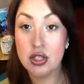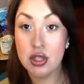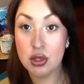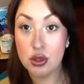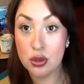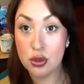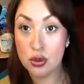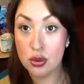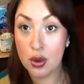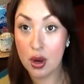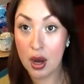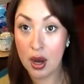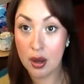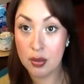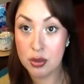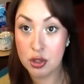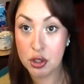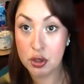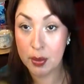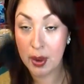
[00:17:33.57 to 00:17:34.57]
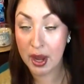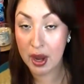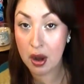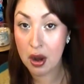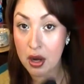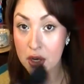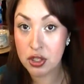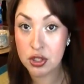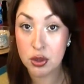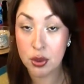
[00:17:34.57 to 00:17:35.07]
to um, do my
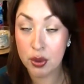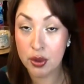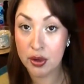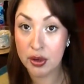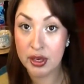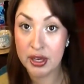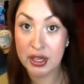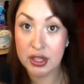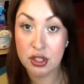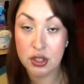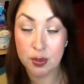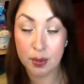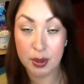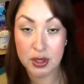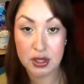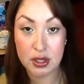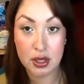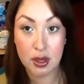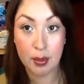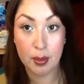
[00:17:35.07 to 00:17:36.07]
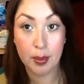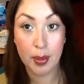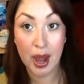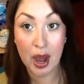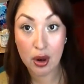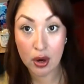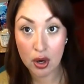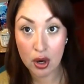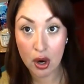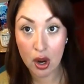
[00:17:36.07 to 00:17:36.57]
contouring, to put some
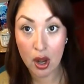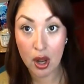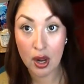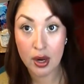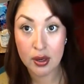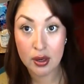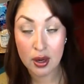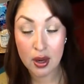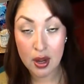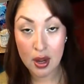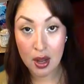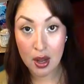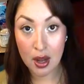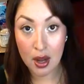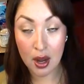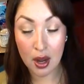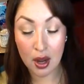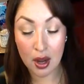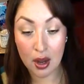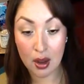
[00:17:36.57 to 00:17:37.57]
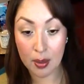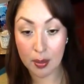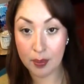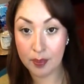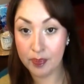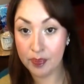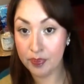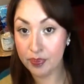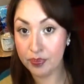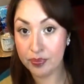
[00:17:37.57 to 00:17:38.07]
powder on,
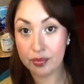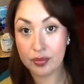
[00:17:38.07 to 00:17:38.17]
um,